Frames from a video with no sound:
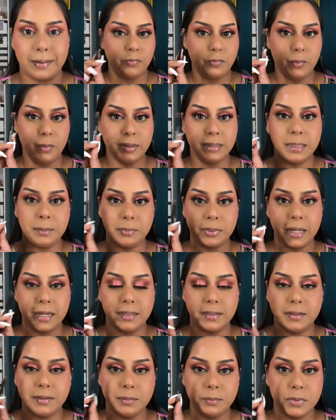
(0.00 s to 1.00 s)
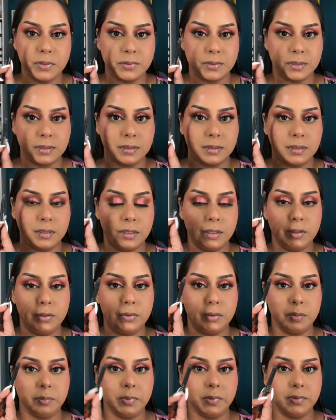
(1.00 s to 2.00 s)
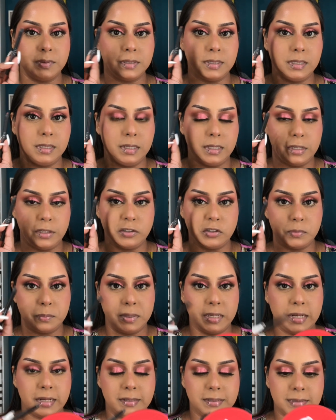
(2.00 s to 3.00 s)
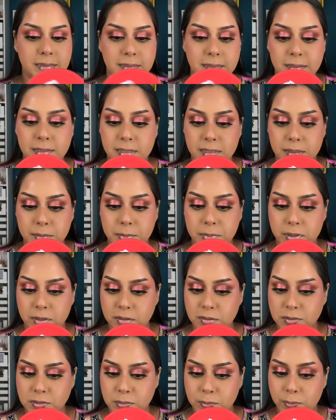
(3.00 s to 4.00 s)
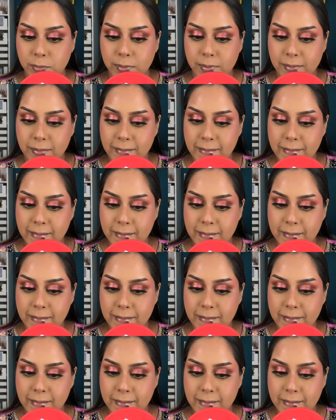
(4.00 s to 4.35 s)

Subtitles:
For lip liner, I'm using the Huda Beauty HBIC lip contour.